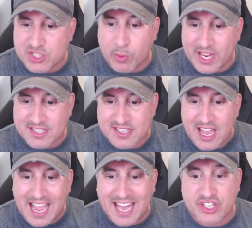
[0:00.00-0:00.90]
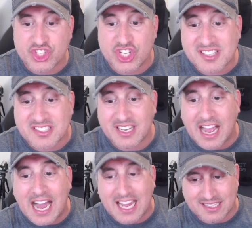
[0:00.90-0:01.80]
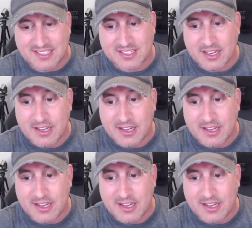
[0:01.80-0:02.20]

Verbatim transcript: wins had adjusted odds.